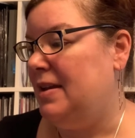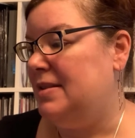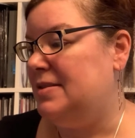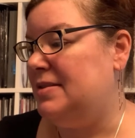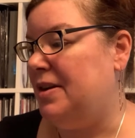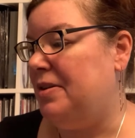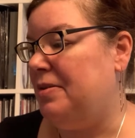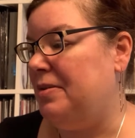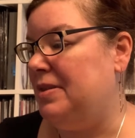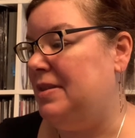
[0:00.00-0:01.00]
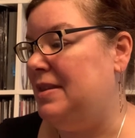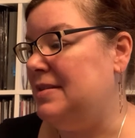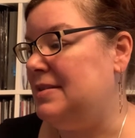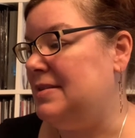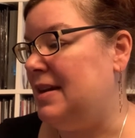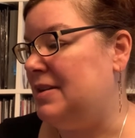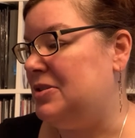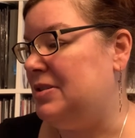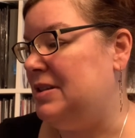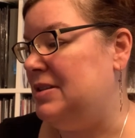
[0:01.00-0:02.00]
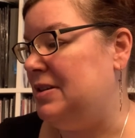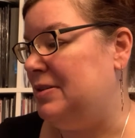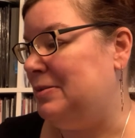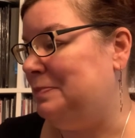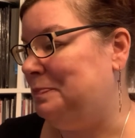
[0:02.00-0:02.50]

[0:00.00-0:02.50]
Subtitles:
So this is actually due